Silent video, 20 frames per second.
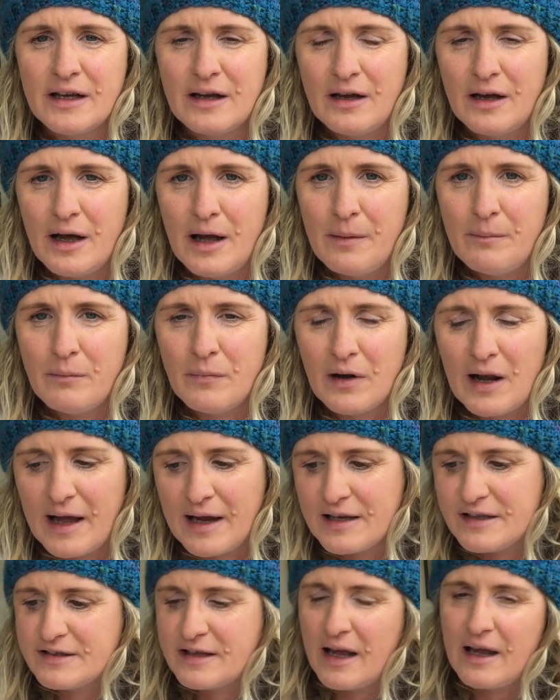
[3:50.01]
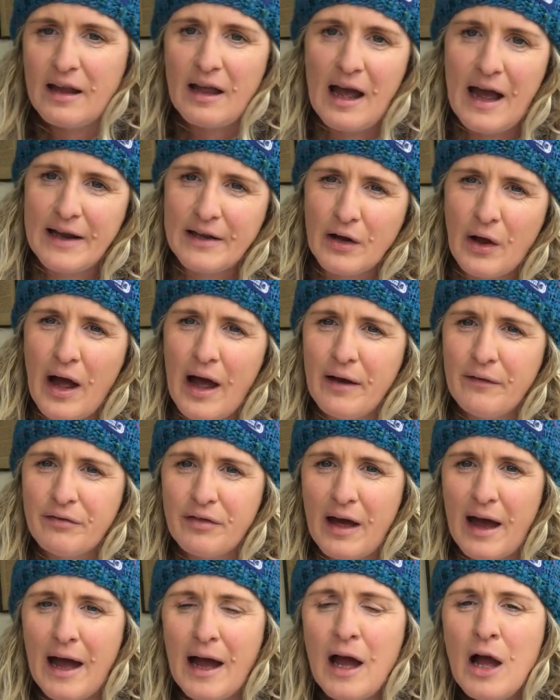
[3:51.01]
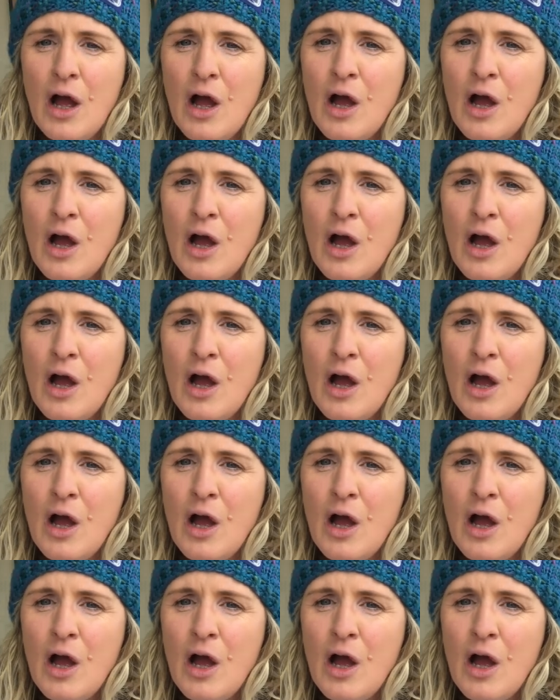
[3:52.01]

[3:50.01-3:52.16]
Um, like I say, I don't have that.